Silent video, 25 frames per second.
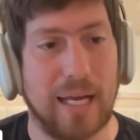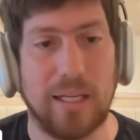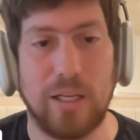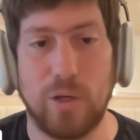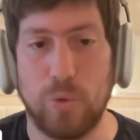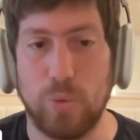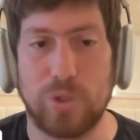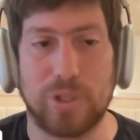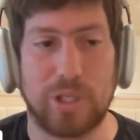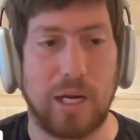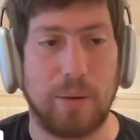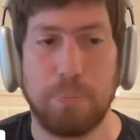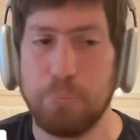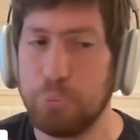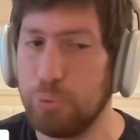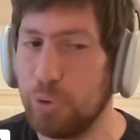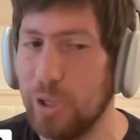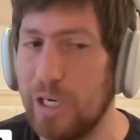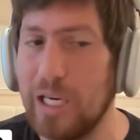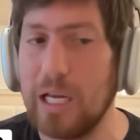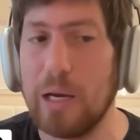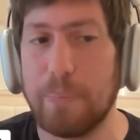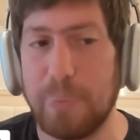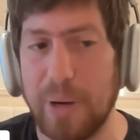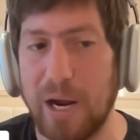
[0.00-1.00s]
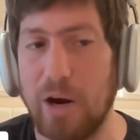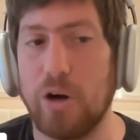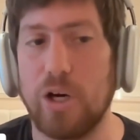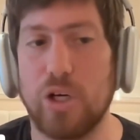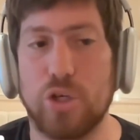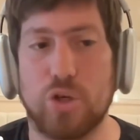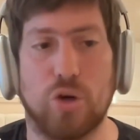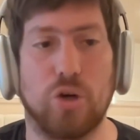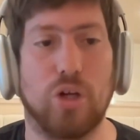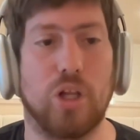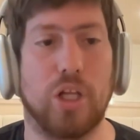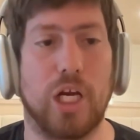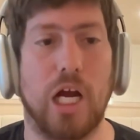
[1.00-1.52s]
And it was like pretty
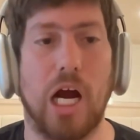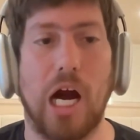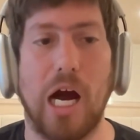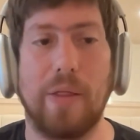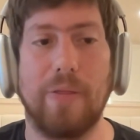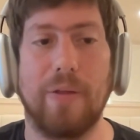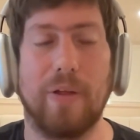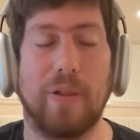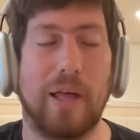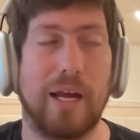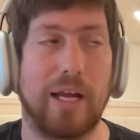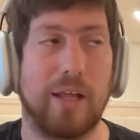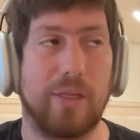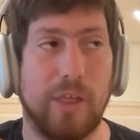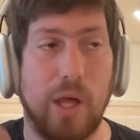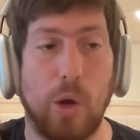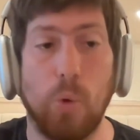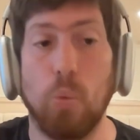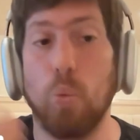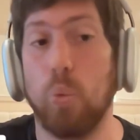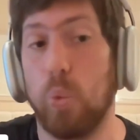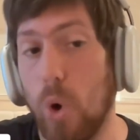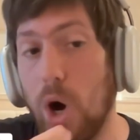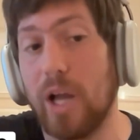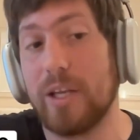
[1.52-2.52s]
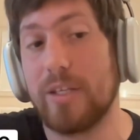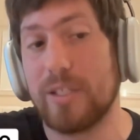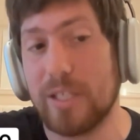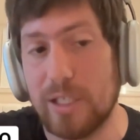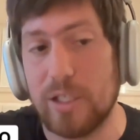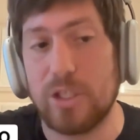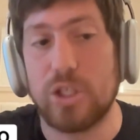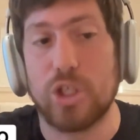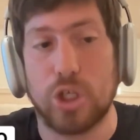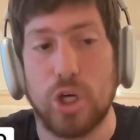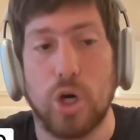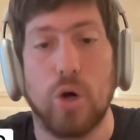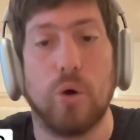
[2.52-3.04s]
apparent early on that like they
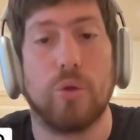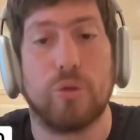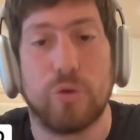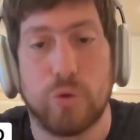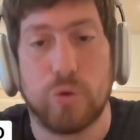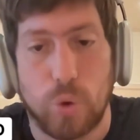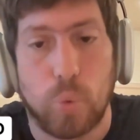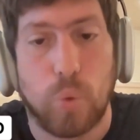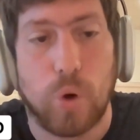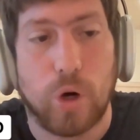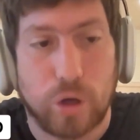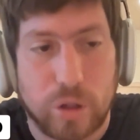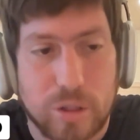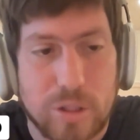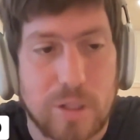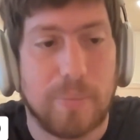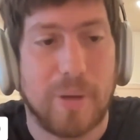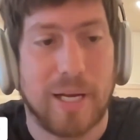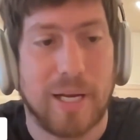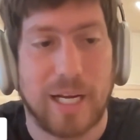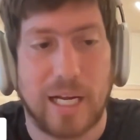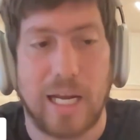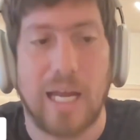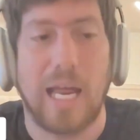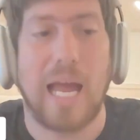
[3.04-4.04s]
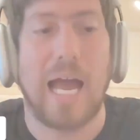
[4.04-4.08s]
wanted to go through the work to make it